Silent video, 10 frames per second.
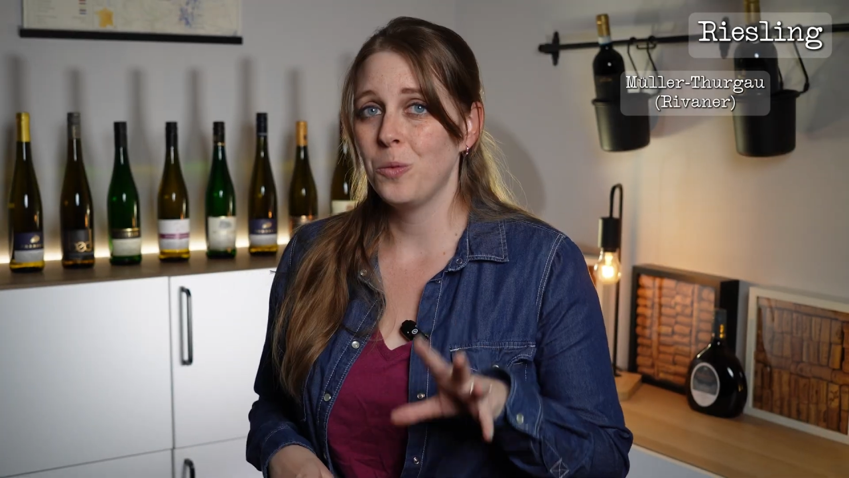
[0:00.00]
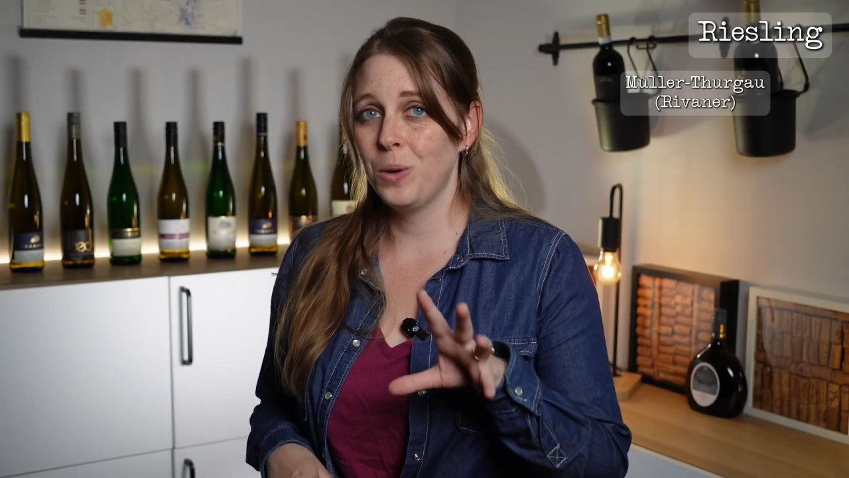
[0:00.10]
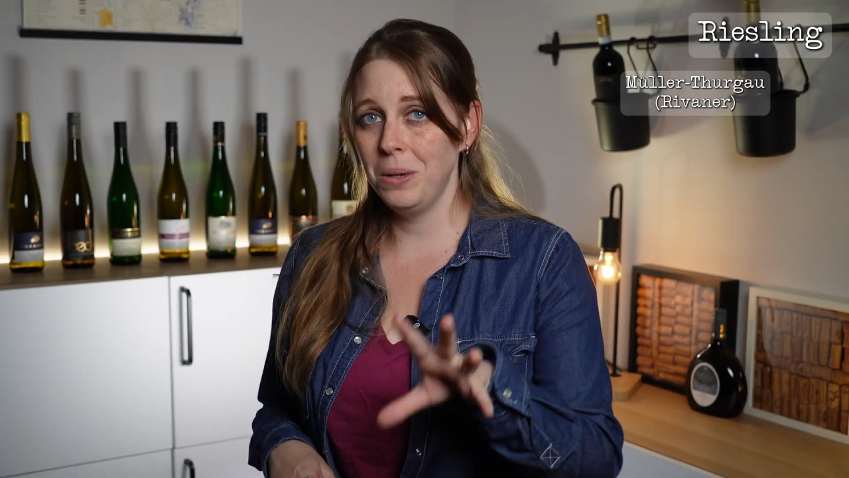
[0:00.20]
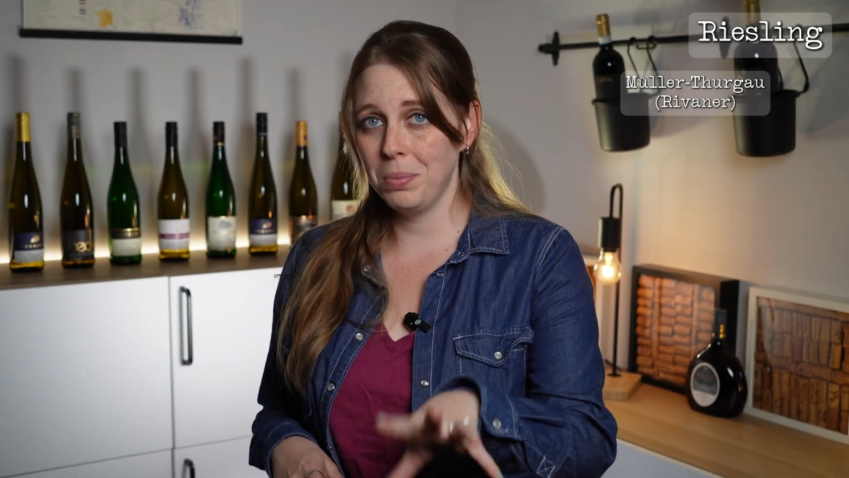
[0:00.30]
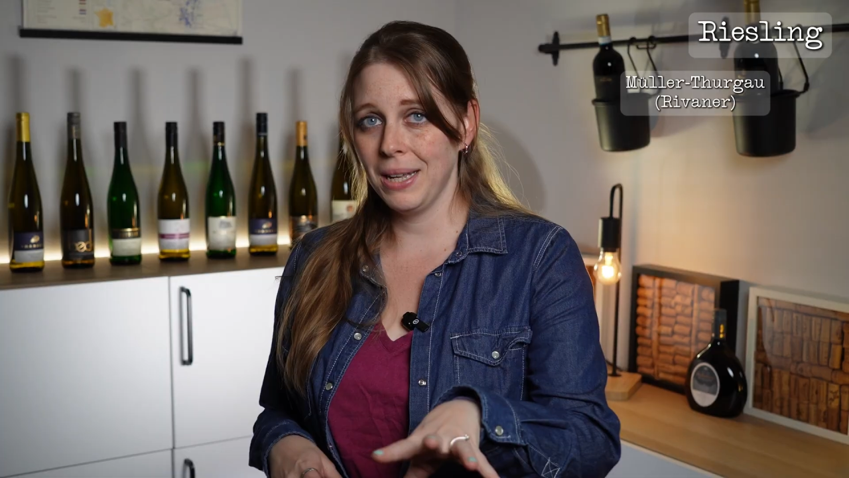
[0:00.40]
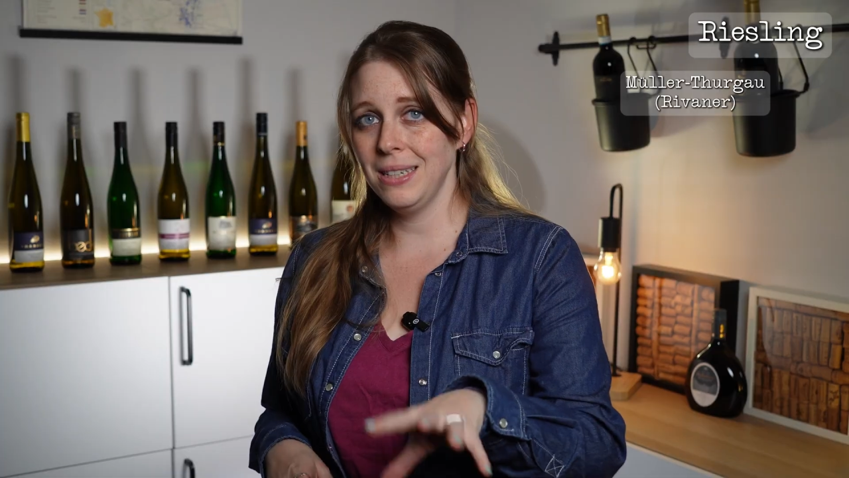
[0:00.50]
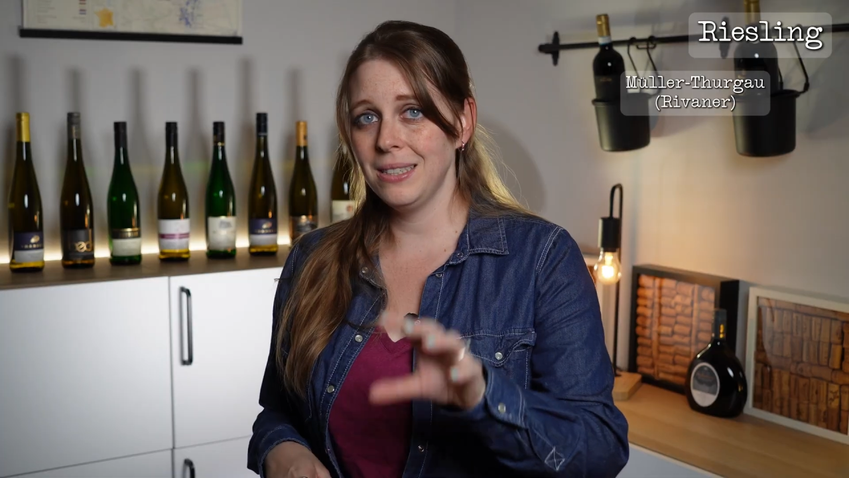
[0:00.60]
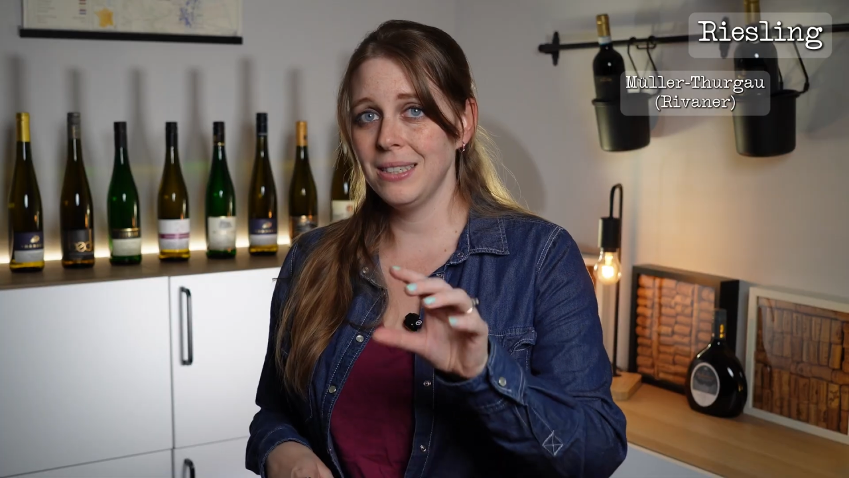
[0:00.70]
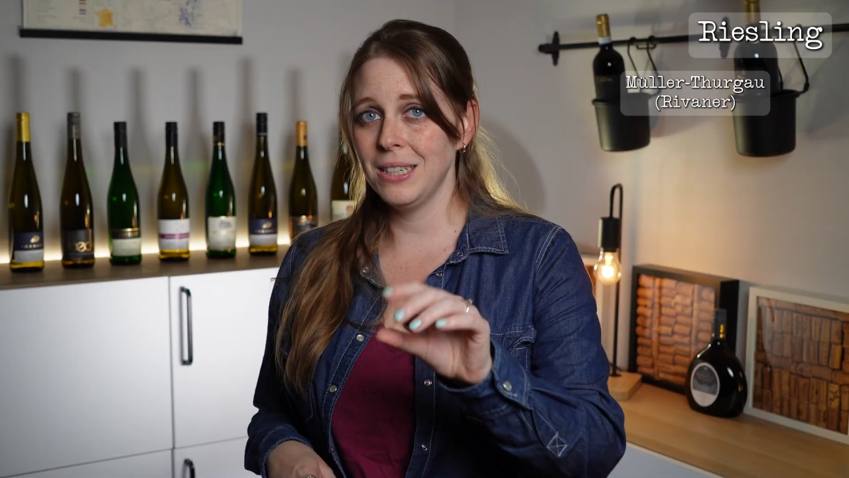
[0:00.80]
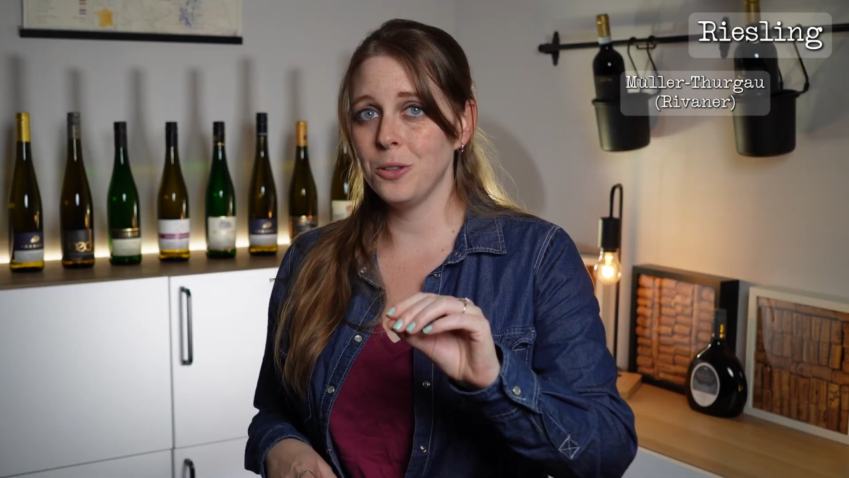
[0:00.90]
When
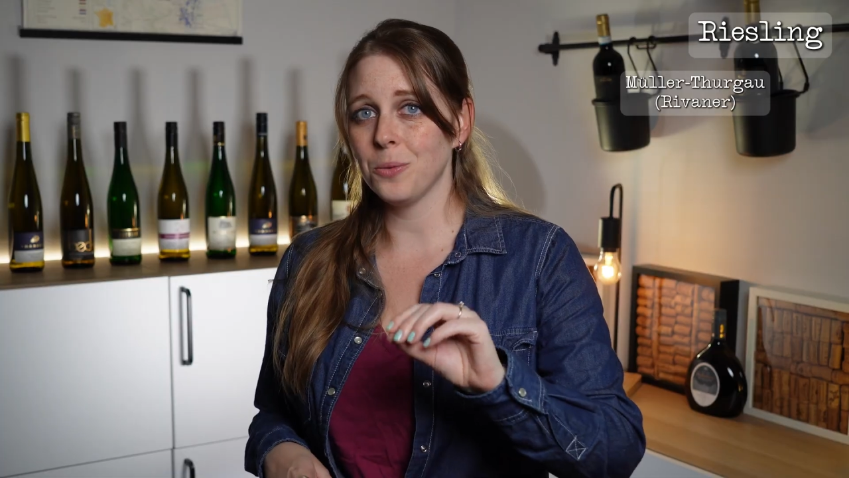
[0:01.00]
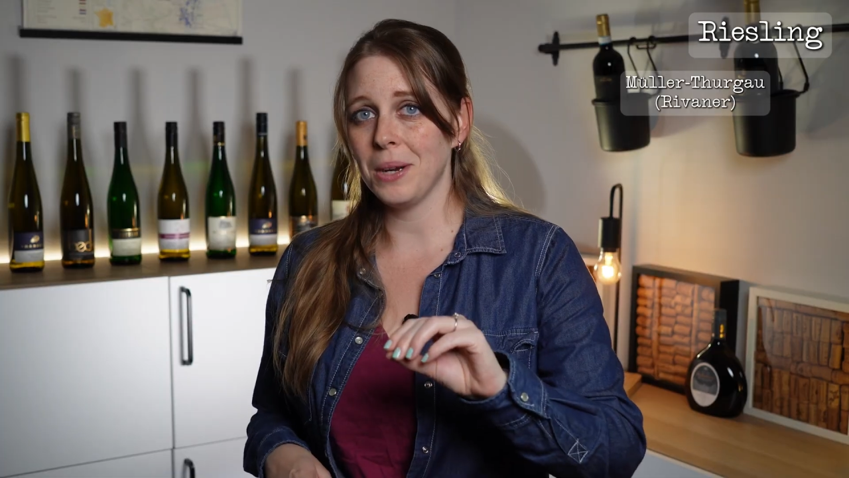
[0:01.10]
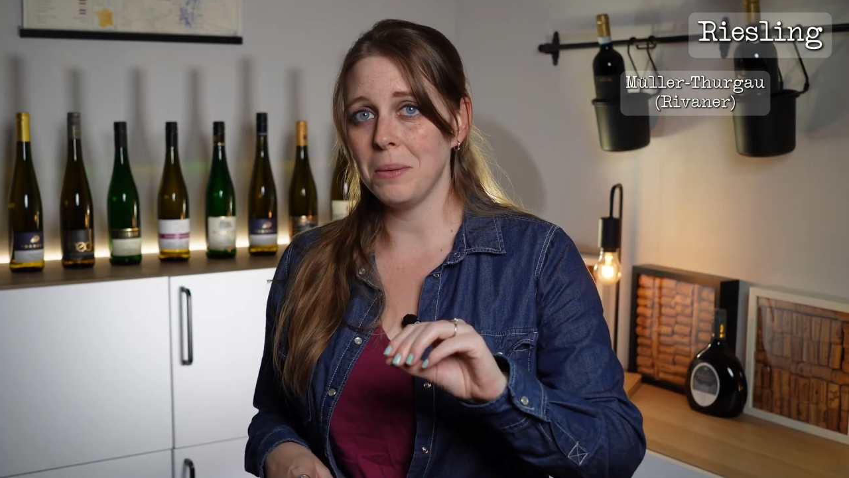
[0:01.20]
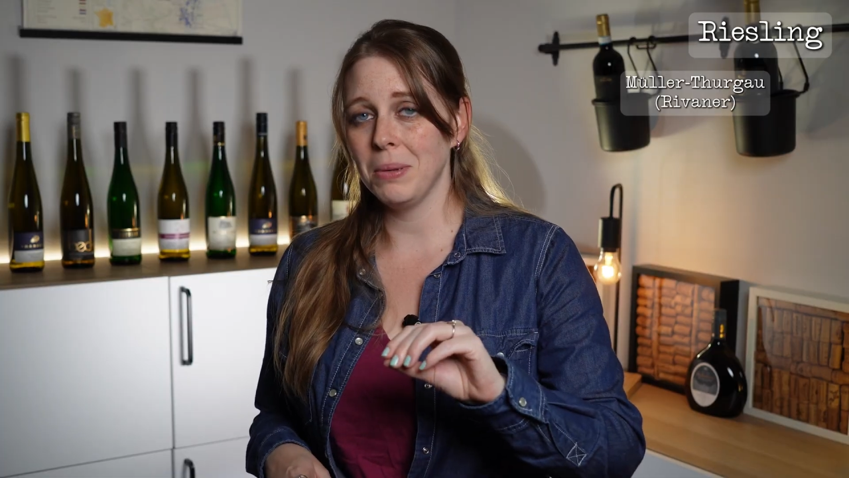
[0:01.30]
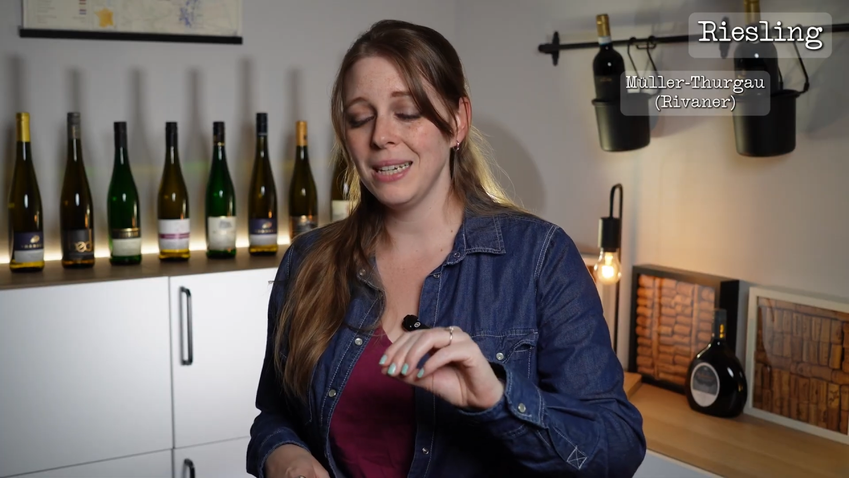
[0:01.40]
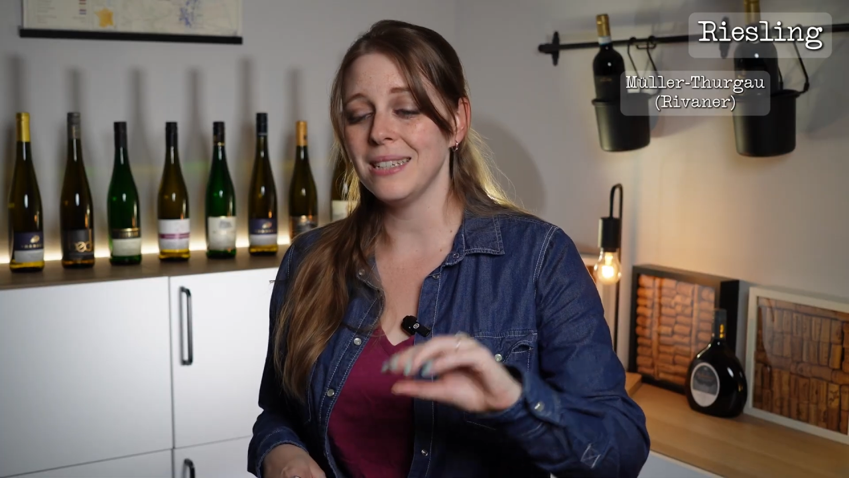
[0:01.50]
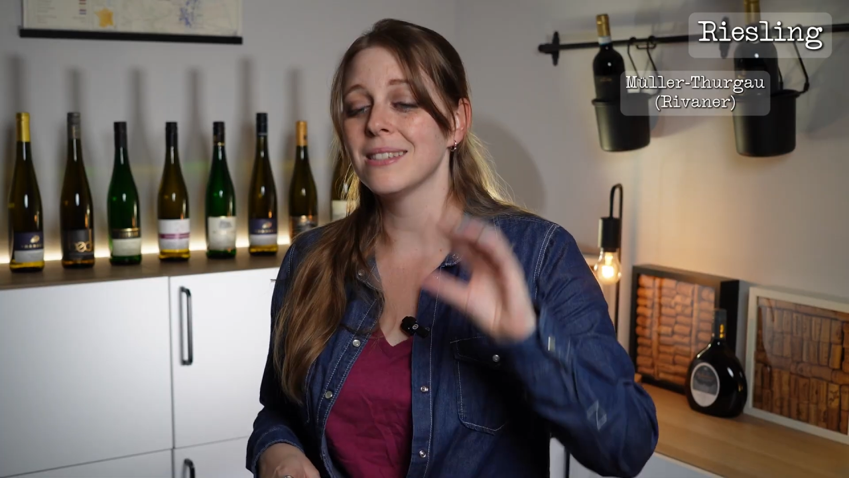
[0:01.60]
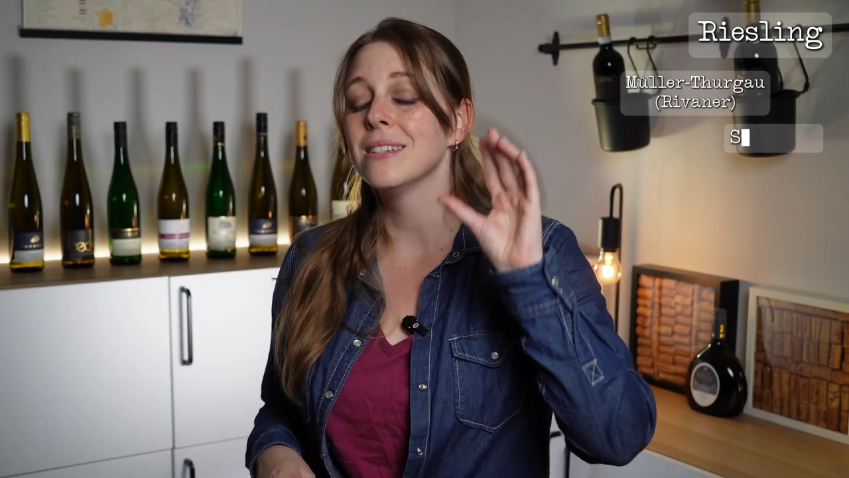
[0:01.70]
planted in the right place,